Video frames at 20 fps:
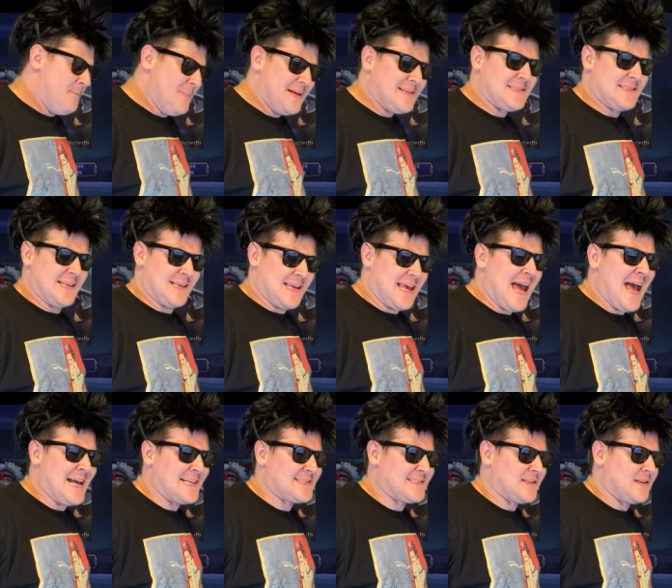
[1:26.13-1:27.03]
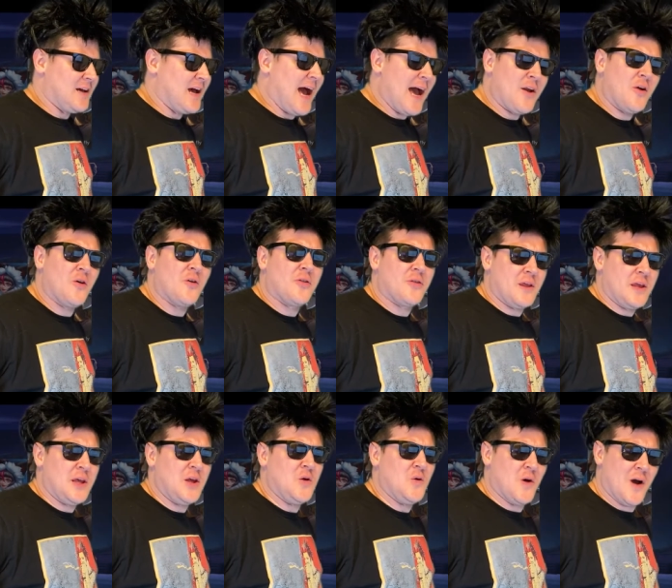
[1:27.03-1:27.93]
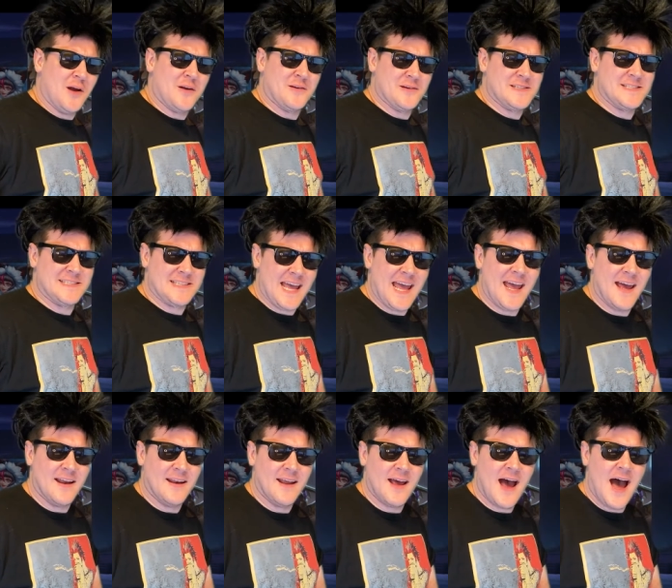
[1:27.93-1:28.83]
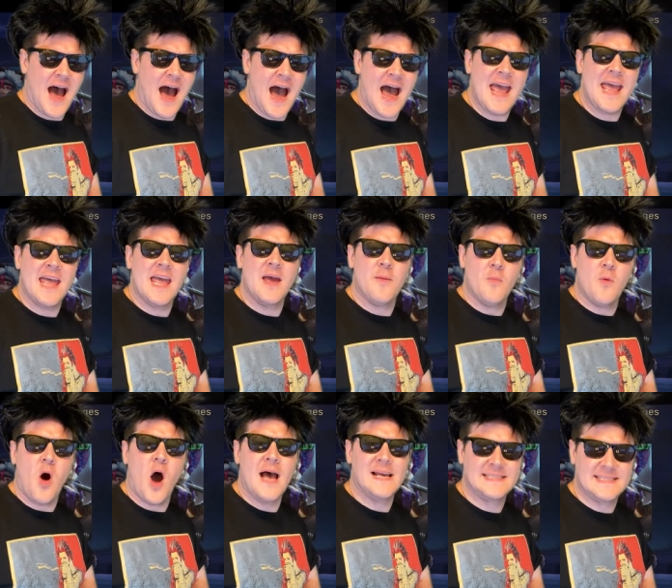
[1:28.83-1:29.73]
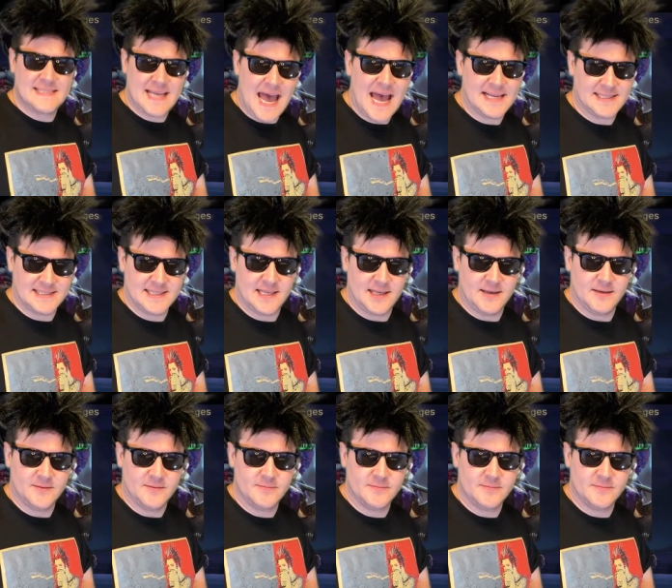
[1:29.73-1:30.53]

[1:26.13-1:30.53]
Mr. Kessler, I don't think you understand. I am assassin.